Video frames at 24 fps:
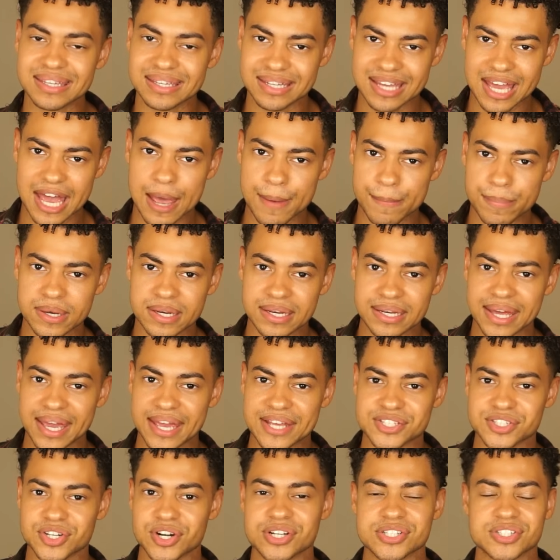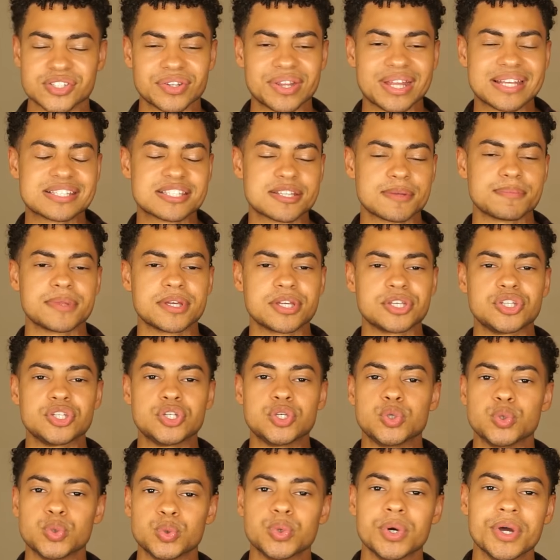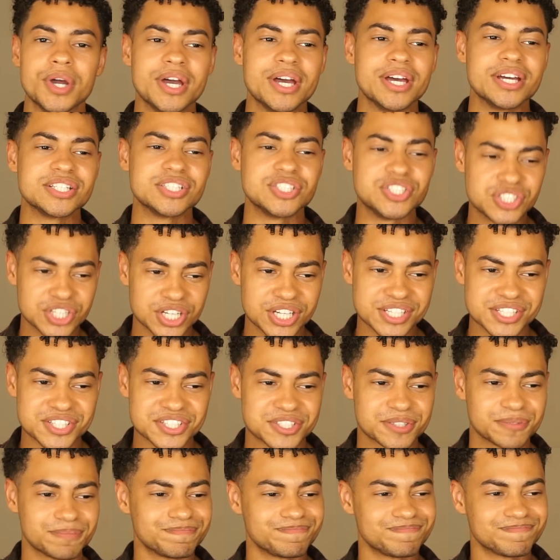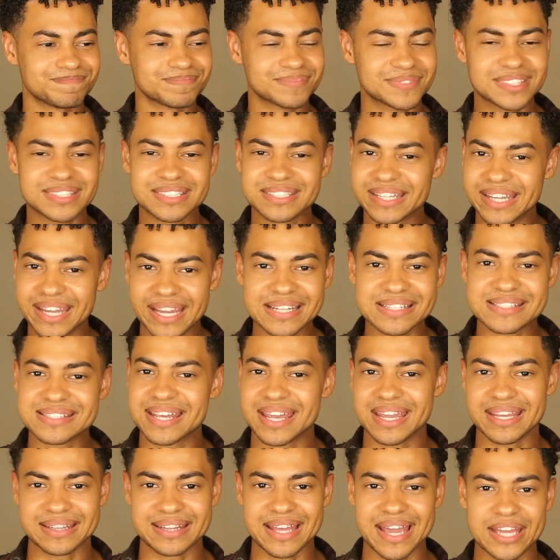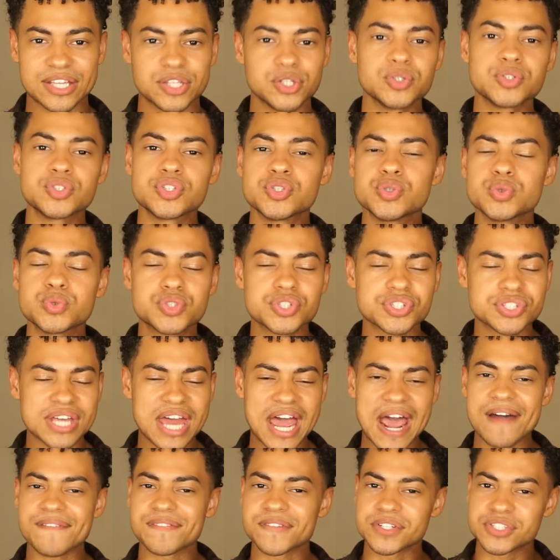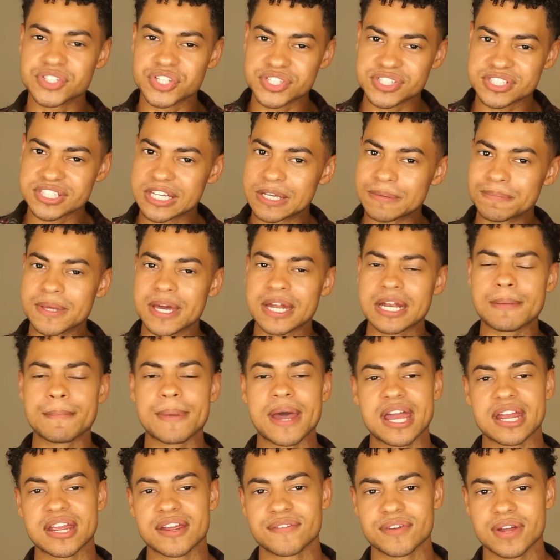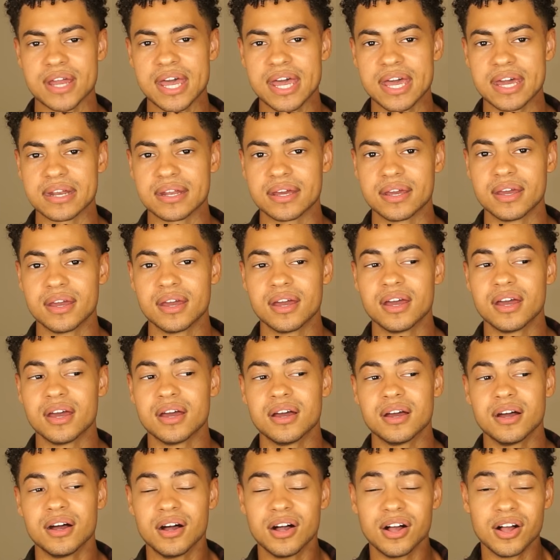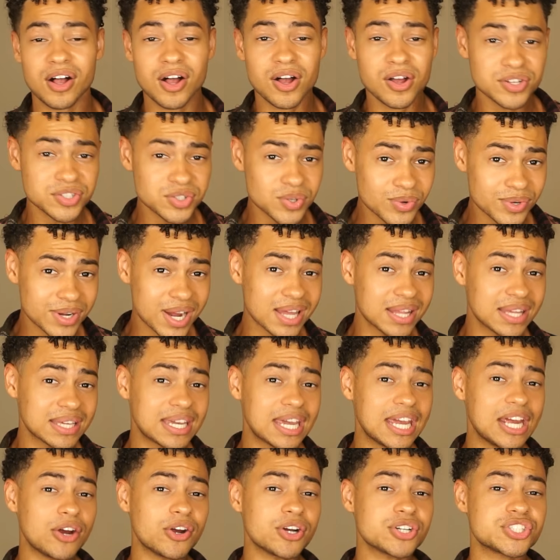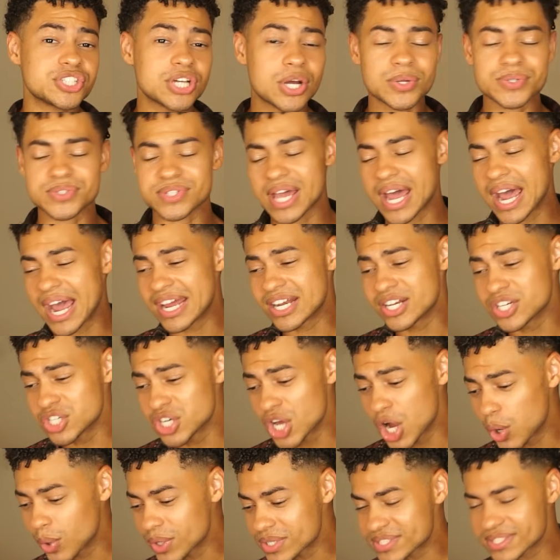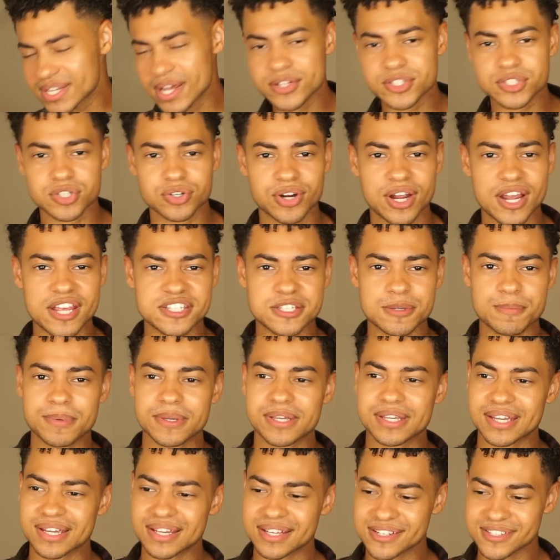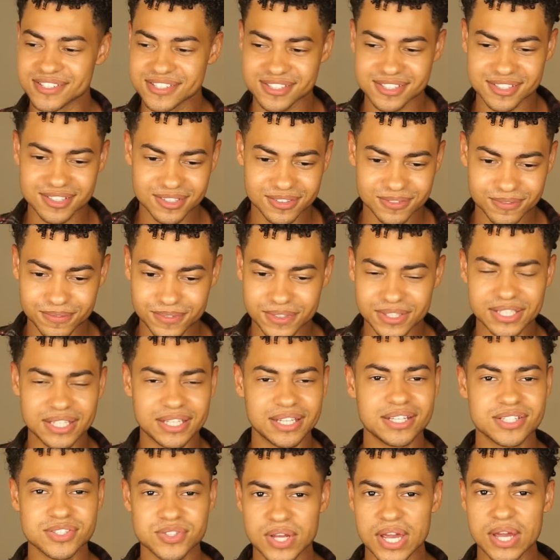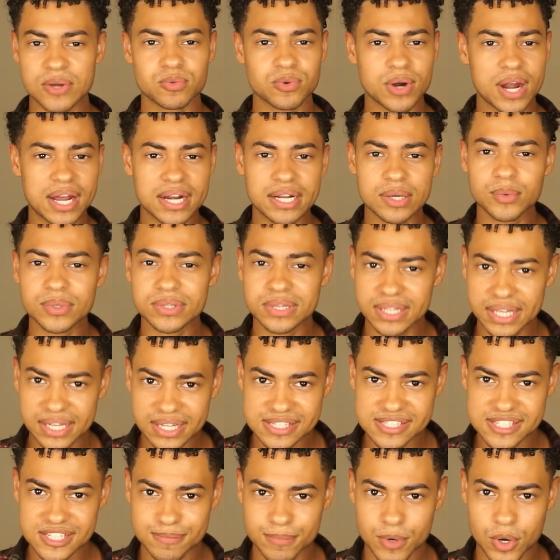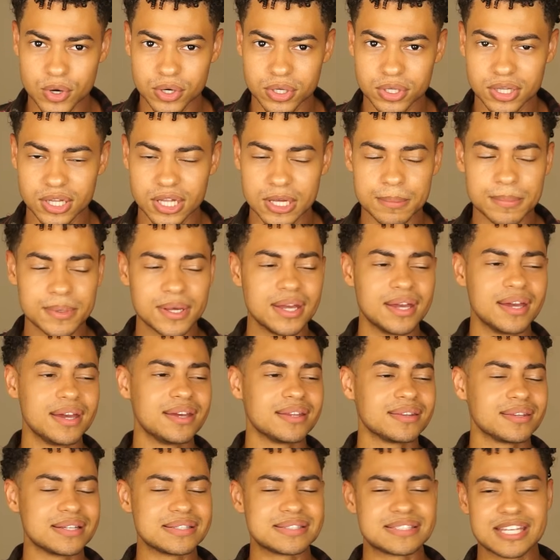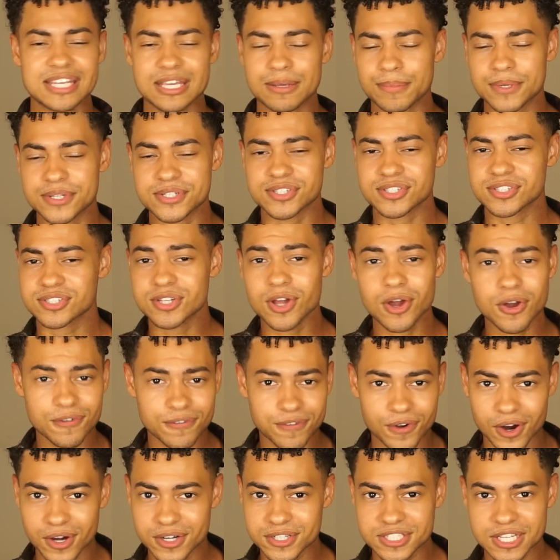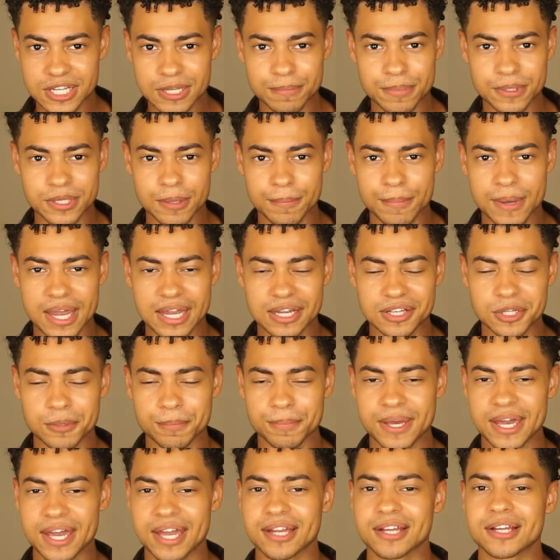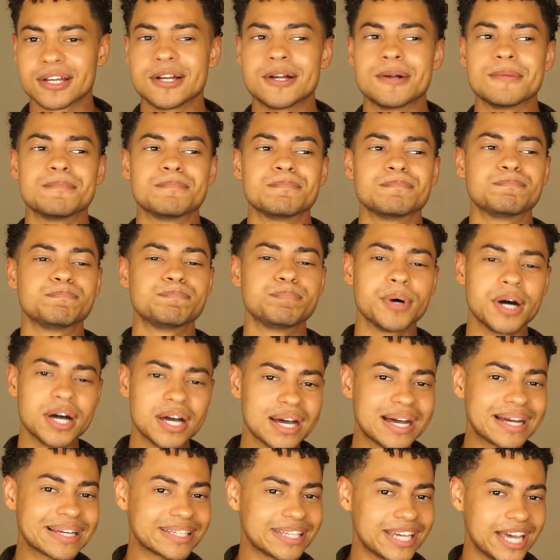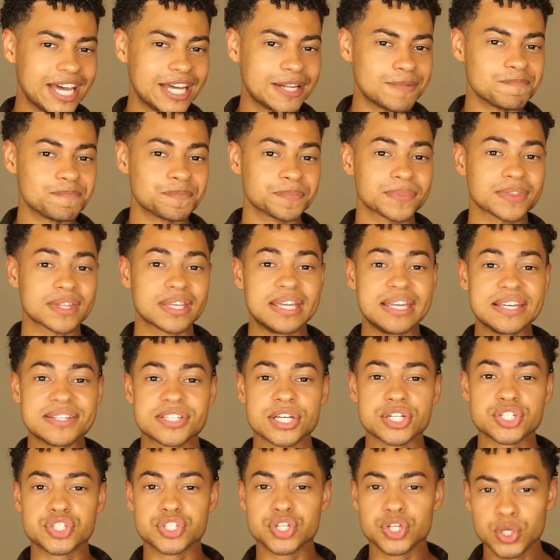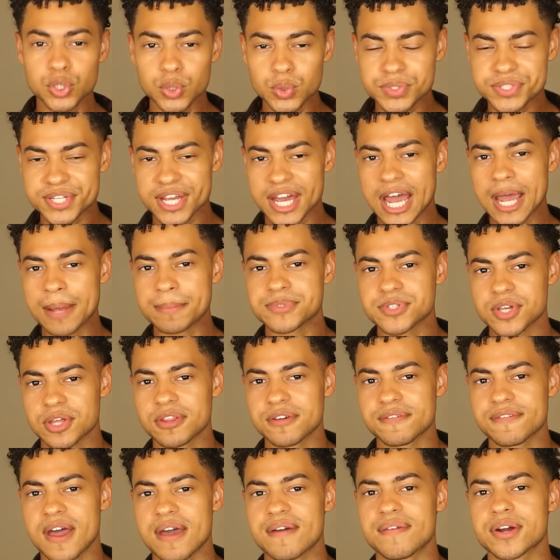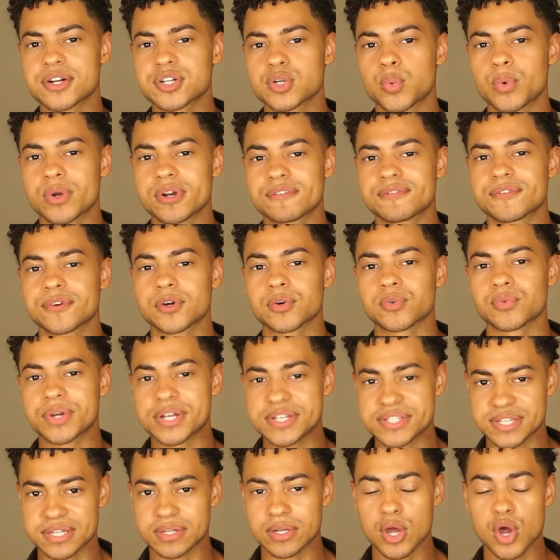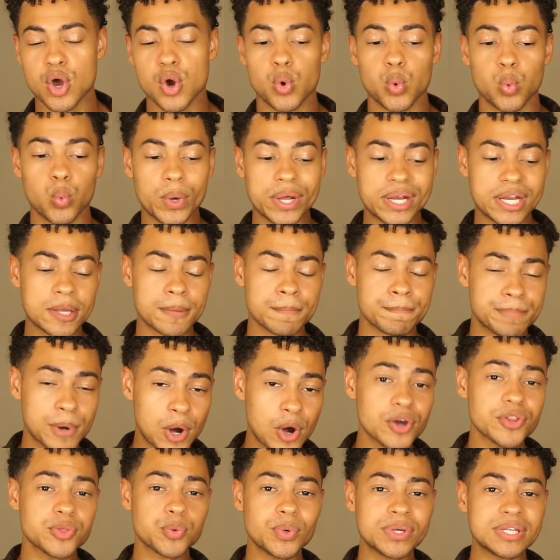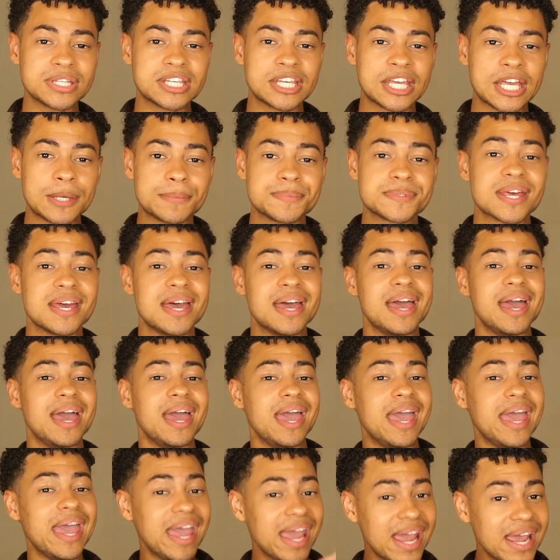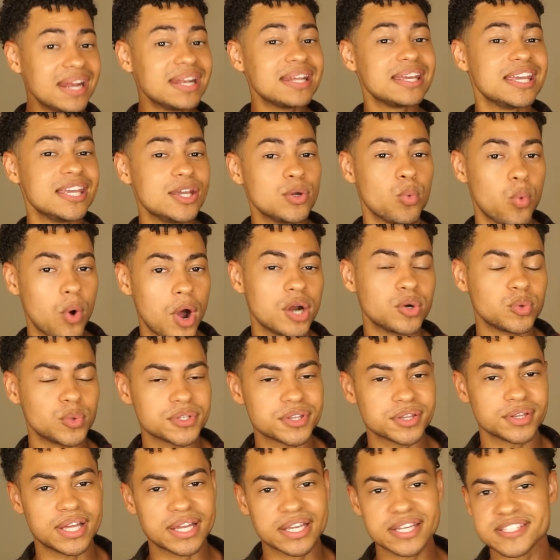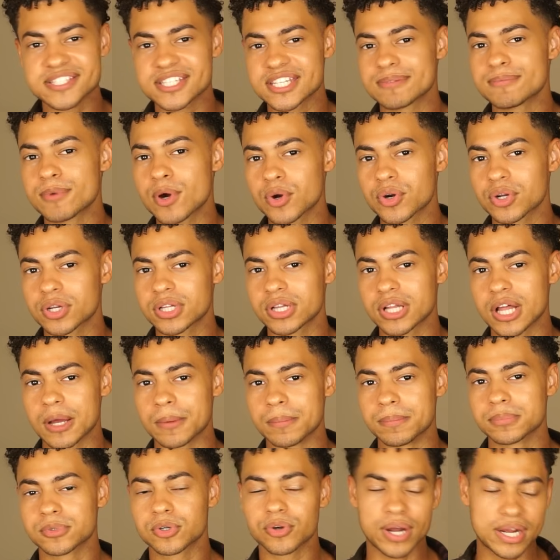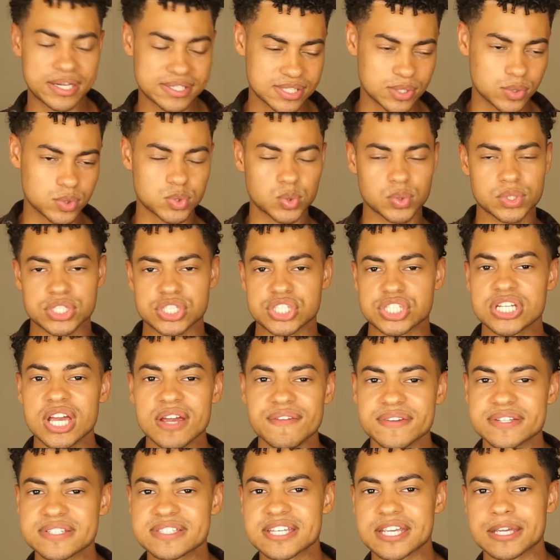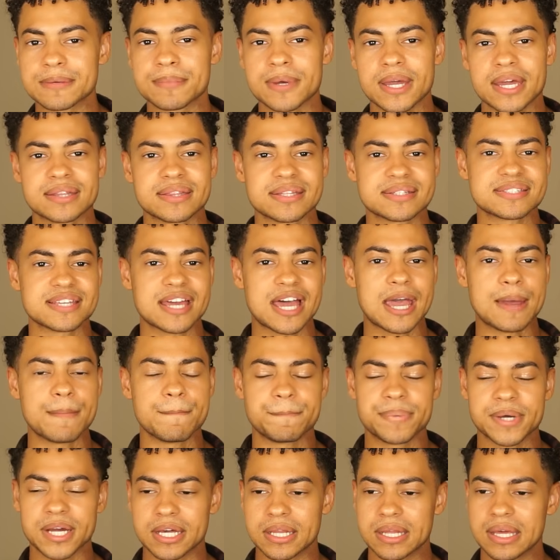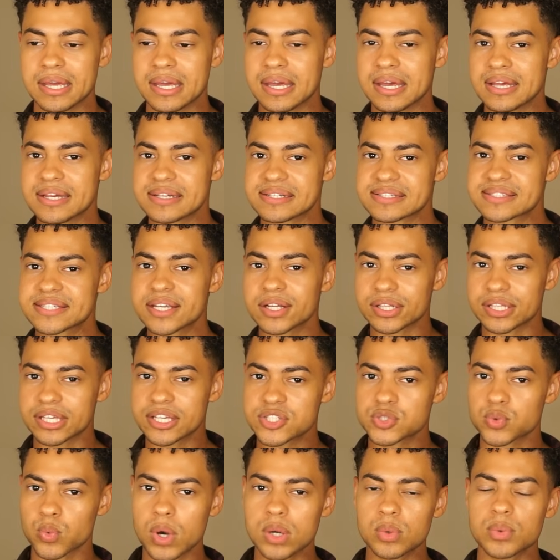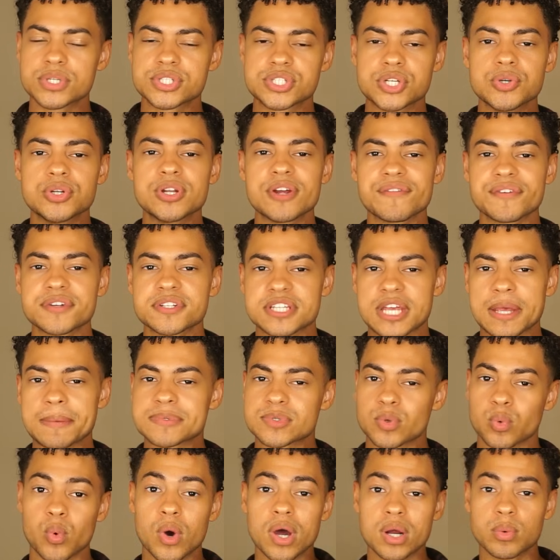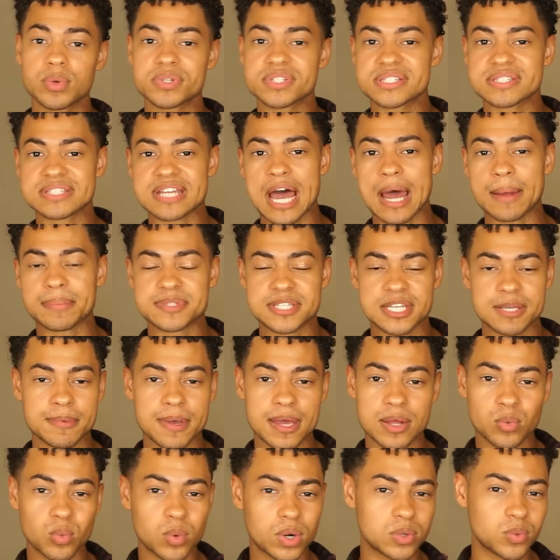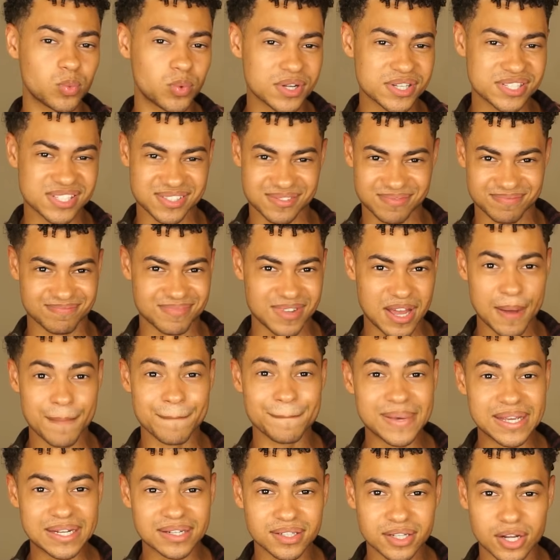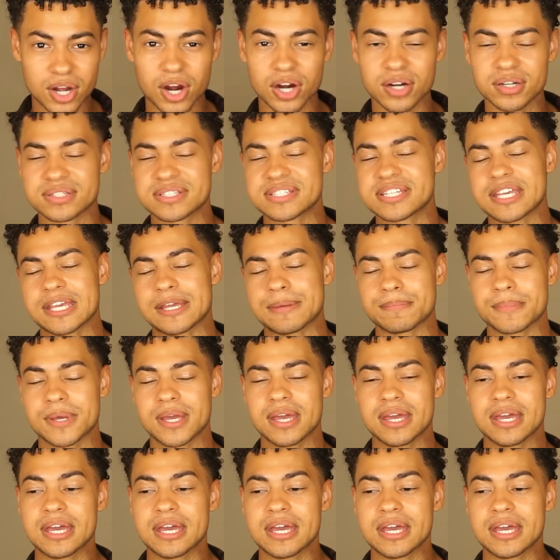can happen in NASCAR, so that's something you just can't take that. You just have to just keep that in the back of your head. Also, a guy like Eric Jones. I know it sounds crazy because he's riding with Legacy Motor Club. The team is so far deep in the back of the pack. But again, he's a two-time Southern 500 winner for a reason, winning both with Gibbs, and he won with Legacy Motor Club. Granted, it was with a Chevy team at the time, but still, he's won with two different teams. One was a top team and one was a mid-card team.